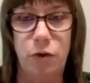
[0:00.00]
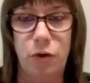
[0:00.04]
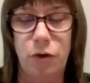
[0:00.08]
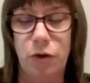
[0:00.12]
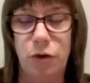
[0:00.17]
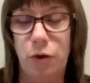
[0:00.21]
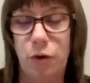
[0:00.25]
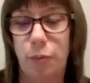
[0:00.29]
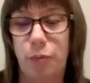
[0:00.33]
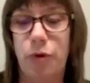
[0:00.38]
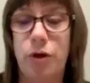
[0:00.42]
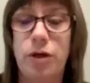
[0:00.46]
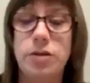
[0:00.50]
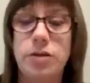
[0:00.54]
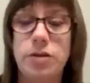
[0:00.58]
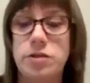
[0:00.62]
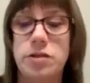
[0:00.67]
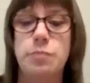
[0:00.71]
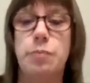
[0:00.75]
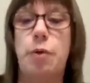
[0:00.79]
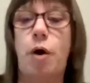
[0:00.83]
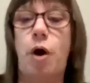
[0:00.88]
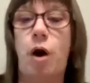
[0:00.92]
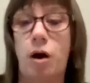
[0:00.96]
your book is
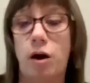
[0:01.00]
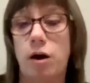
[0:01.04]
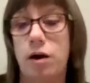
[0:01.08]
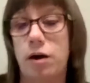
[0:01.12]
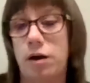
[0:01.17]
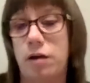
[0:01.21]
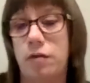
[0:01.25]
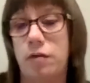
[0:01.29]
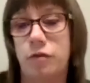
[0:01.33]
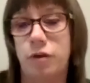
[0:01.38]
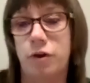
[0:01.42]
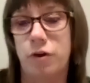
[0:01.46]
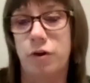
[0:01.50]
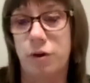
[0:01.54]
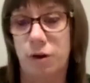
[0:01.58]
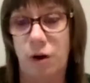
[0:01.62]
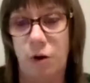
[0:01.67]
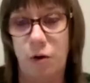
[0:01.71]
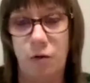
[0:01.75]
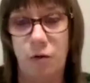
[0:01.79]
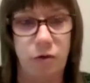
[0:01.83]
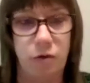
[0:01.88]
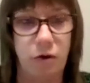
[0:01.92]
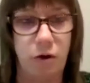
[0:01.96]
just part of
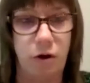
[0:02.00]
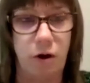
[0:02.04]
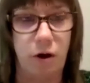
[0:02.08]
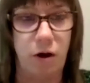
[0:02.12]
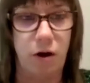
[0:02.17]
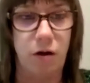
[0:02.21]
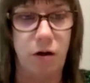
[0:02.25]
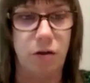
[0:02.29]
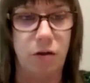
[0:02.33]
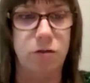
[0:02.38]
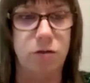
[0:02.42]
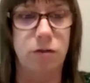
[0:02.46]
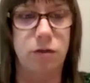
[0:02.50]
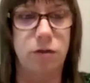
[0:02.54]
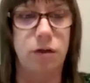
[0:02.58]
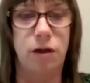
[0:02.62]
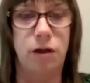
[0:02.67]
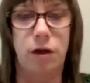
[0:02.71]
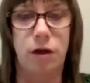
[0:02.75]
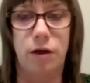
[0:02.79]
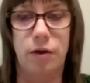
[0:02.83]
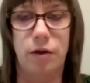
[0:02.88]
your overall